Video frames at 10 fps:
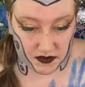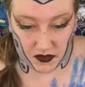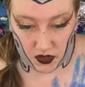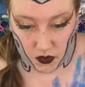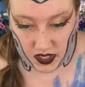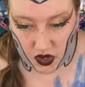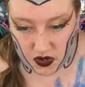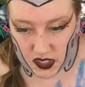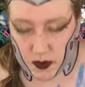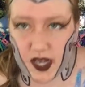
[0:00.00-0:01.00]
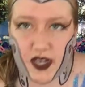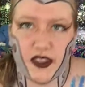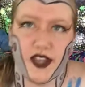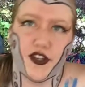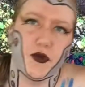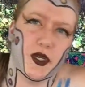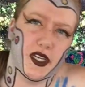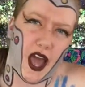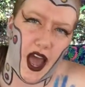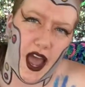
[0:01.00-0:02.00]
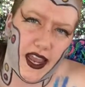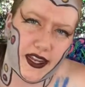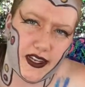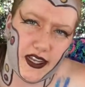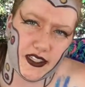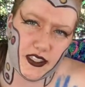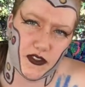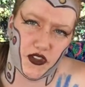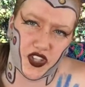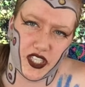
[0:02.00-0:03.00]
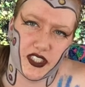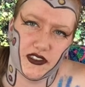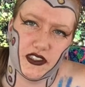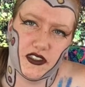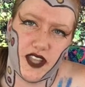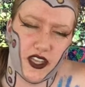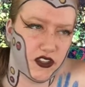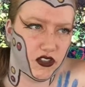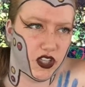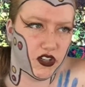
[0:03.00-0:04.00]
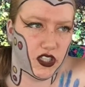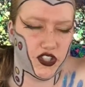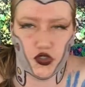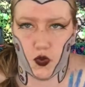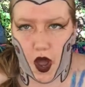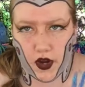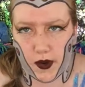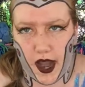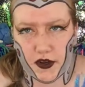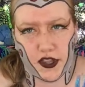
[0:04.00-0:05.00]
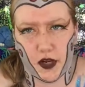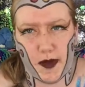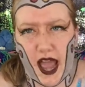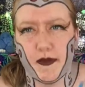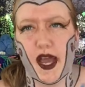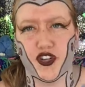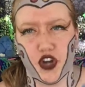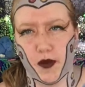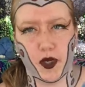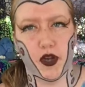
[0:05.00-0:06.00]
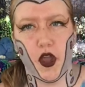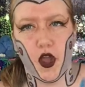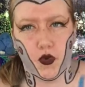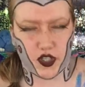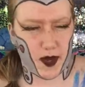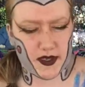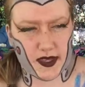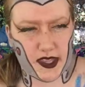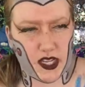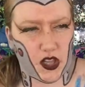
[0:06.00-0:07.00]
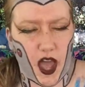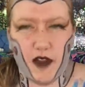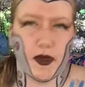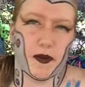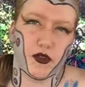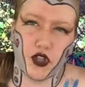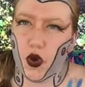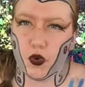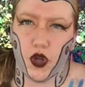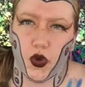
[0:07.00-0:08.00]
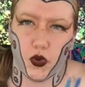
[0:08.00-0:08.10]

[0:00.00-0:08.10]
when they go to this planet, they don't need to hide as civilians. They literally just walk around in their Bad Batch armor, which makes me think a lot of people don't know